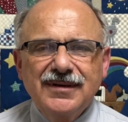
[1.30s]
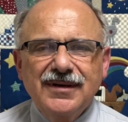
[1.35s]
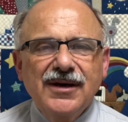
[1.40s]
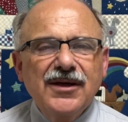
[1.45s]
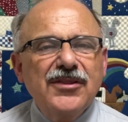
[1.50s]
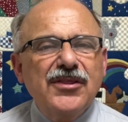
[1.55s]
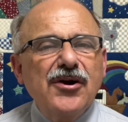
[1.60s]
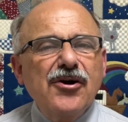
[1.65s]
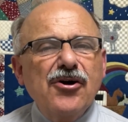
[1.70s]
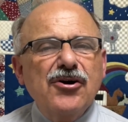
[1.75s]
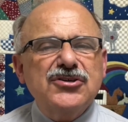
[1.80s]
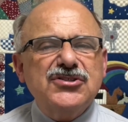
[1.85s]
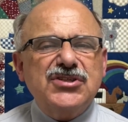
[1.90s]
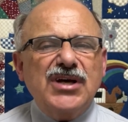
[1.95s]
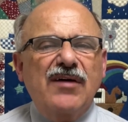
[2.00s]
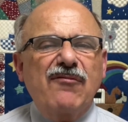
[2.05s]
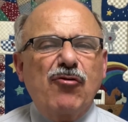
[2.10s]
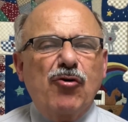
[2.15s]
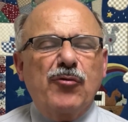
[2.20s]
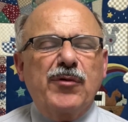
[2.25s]
There are
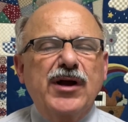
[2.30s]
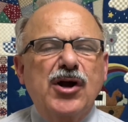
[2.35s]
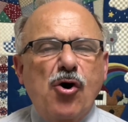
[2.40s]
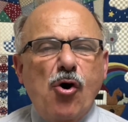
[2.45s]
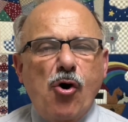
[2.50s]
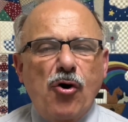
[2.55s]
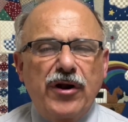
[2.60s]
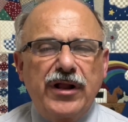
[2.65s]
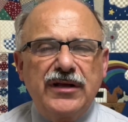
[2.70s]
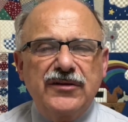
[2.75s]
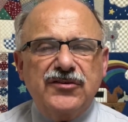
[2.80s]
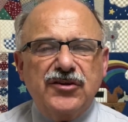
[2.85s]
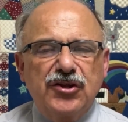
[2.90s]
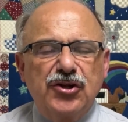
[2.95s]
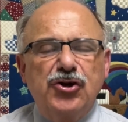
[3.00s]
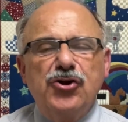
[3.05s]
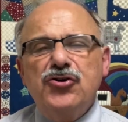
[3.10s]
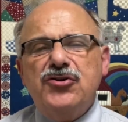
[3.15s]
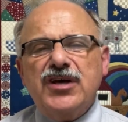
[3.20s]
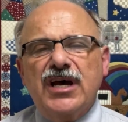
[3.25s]
several recordings in the
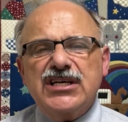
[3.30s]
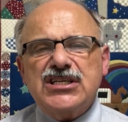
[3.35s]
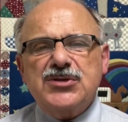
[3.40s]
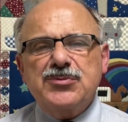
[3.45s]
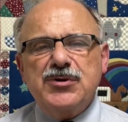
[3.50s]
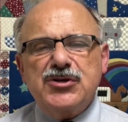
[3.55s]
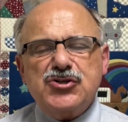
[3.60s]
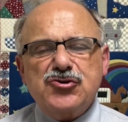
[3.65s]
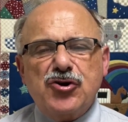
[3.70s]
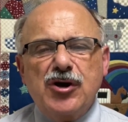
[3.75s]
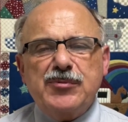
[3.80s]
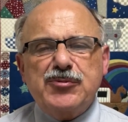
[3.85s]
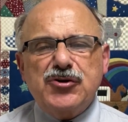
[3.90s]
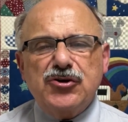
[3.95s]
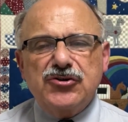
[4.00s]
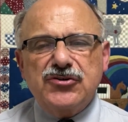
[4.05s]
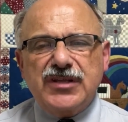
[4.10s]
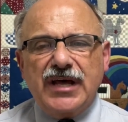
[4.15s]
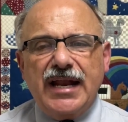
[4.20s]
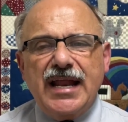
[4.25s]
New Testament
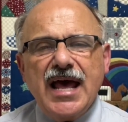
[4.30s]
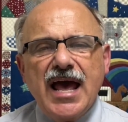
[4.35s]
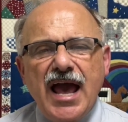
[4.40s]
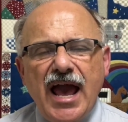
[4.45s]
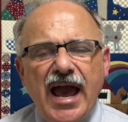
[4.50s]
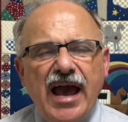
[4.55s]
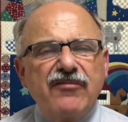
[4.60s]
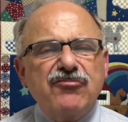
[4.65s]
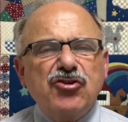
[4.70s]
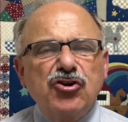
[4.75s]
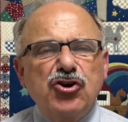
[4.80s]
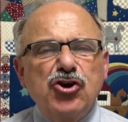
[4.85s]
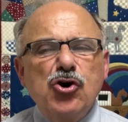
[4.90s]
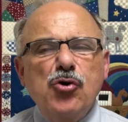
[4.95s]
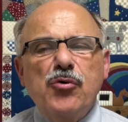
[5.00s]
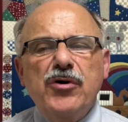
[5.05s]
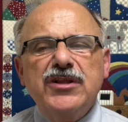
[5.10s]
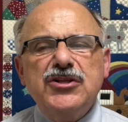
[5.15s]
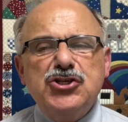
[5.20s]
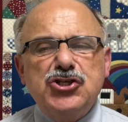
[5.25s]
scriptures that have to do
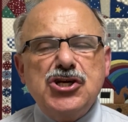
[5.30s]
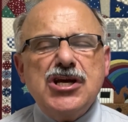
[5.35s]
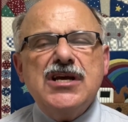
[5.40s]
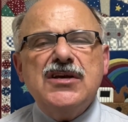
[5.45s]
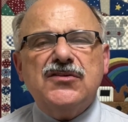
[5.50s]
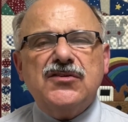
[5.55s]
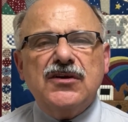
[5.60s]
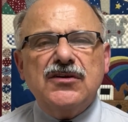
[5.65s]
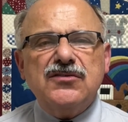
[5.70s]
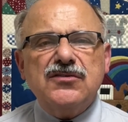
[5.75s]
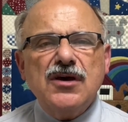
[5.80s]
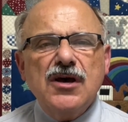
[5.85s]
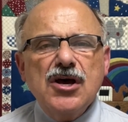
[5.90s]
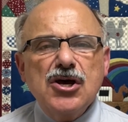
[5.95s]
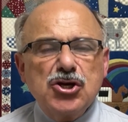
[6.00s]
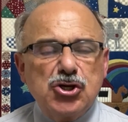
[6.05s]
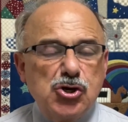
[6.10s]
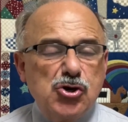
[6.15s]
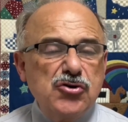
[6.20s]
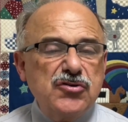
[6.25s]
with Jesus
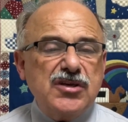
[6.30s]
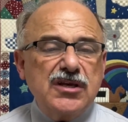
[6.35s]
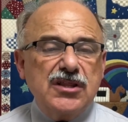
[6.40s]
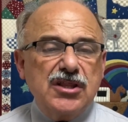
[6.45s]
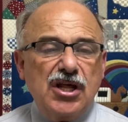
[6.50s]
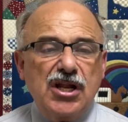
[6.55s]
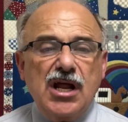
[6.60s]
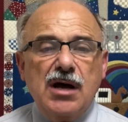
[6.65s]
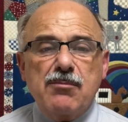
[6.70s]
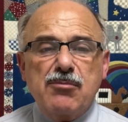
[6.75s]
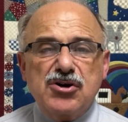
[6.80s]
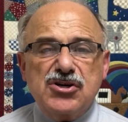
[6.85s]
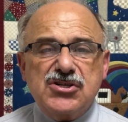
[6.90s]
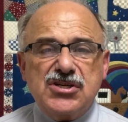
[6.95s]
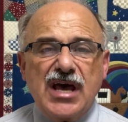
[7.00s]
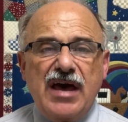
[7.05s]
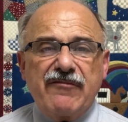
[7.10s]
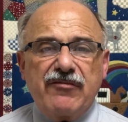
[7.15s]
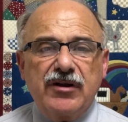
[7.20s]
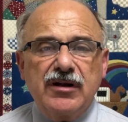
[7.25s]
using the number
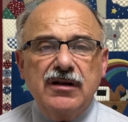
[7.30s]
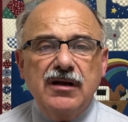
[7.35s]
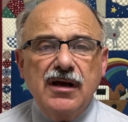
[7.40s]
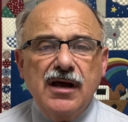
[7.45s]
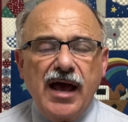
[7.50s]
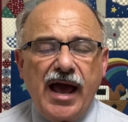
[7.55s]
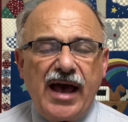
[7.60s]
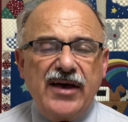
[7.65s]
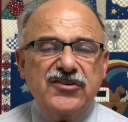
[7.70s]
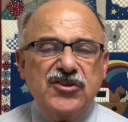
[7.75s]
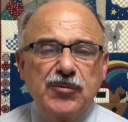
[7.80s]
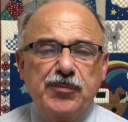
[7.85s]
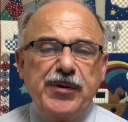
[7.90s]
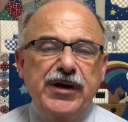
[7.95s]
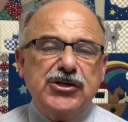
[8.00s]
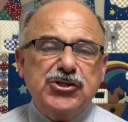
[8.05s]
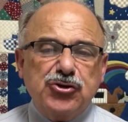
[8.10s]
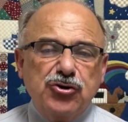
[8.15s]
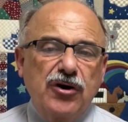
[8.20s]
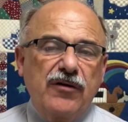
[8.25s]
7 as the
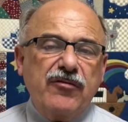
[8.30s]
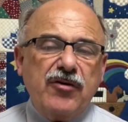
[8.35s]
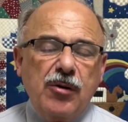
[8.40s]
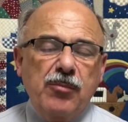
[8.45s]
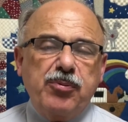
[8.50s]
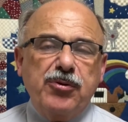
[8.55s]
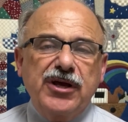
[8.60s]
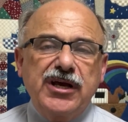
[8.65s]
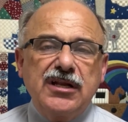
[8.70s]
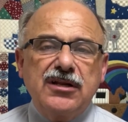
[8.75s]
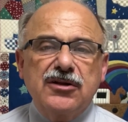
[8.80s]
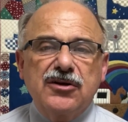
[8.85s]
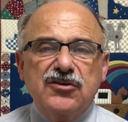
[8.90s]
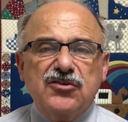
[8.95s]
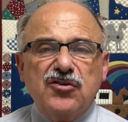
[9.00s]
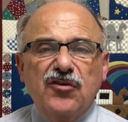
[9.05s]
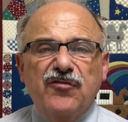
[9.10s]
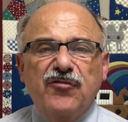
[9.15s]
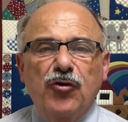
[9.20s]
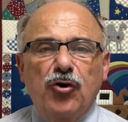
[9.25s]
picture of completeness
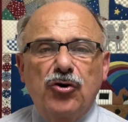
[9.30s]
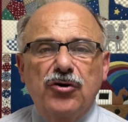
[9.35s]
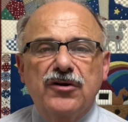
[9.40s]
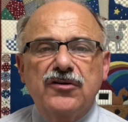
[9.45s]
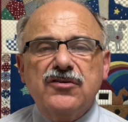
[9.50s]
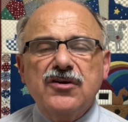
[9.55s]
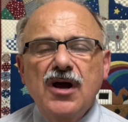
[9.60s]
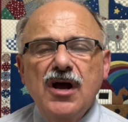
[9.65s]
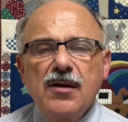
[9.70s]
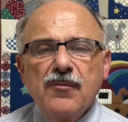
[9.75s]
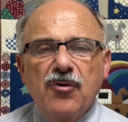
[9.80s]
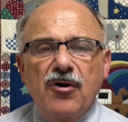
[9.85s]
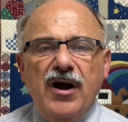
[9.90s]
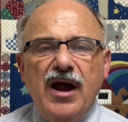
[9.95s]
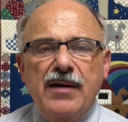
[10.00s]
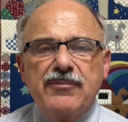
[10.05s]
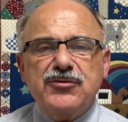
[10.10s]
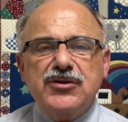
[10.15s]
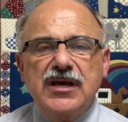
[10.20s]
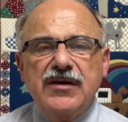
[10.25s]
or fullness,
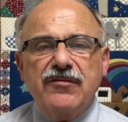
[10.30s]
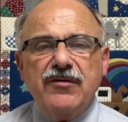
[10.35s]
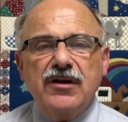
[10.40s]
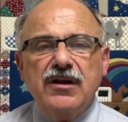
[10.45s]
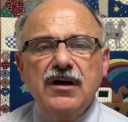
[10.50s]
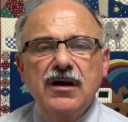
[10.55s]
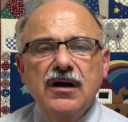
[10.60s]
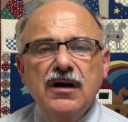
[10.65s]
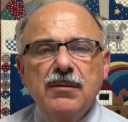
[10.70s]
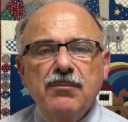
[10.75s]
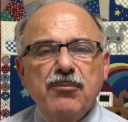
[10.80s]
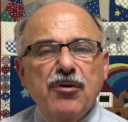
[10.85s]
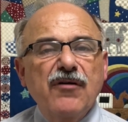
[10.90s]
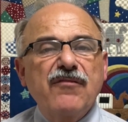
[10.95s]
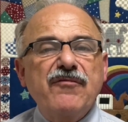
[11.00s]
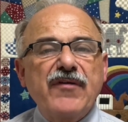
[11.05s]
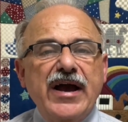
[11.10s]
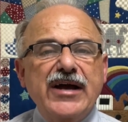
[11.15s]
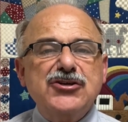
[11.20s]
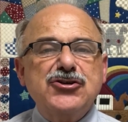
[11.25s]
perhaps even
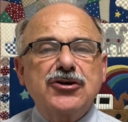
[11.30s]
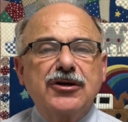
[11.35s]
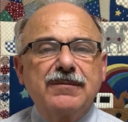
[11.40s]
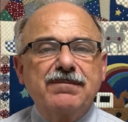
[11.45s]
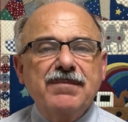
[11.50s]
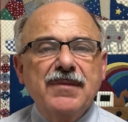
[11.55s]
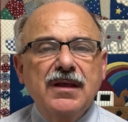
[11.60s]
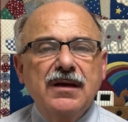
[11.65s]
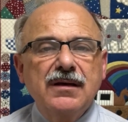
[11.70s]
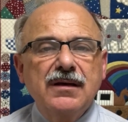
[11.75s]
perfection.